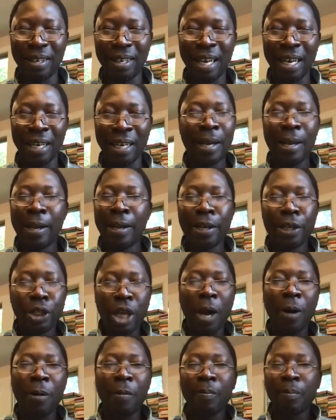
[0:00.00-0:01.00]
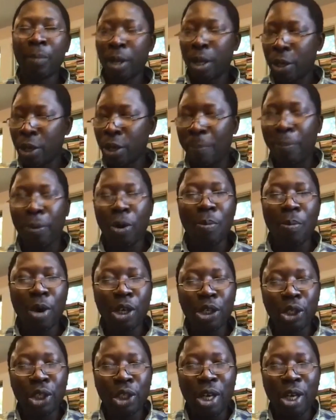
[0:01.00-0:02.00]
right? So the
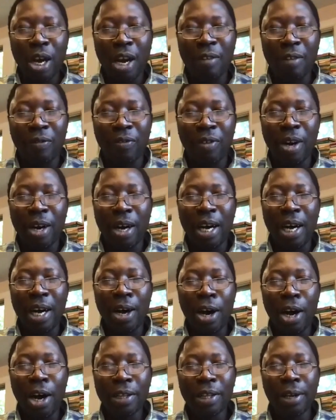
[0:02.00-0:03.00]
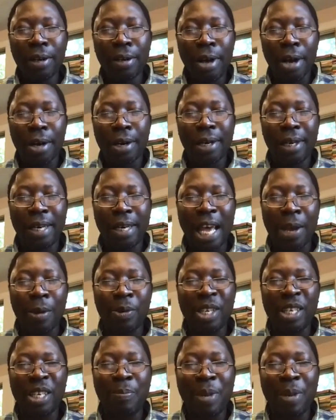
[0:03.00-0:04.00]
promotion of other local
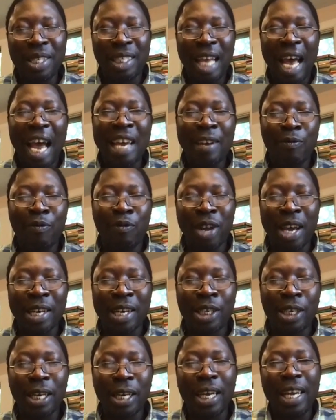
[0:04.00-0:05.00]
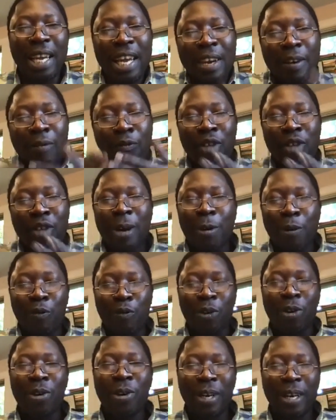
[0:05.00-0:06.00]
languages beside French in
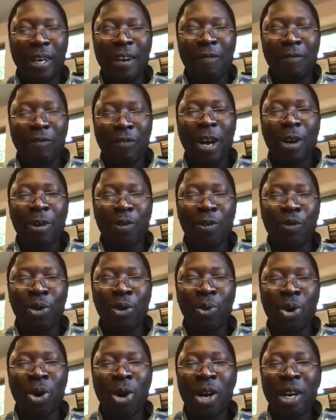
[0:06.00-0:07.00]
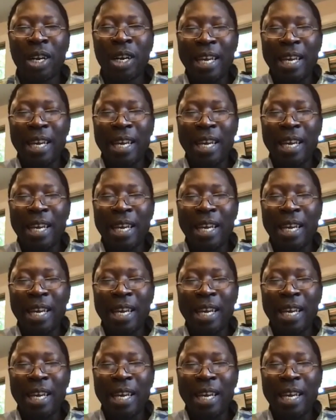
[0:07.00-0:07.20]
Francophone, in the Francophone world